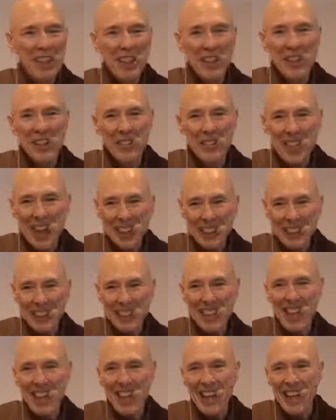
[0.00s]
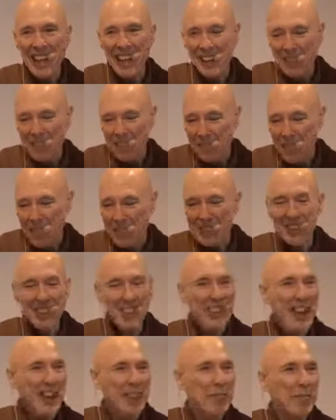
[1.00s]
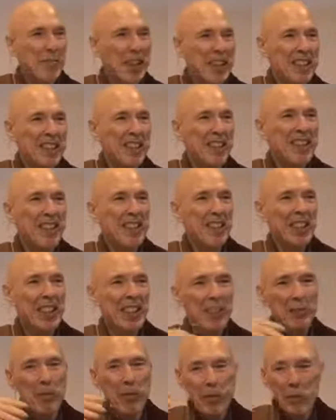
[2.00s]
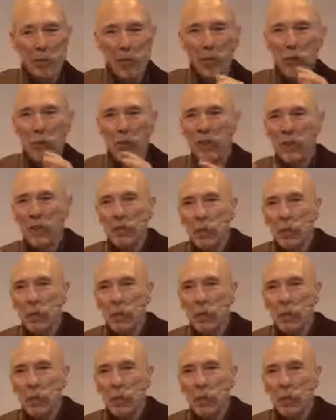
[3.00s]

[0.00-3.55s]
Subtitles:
not staying fixed at any monastery, but always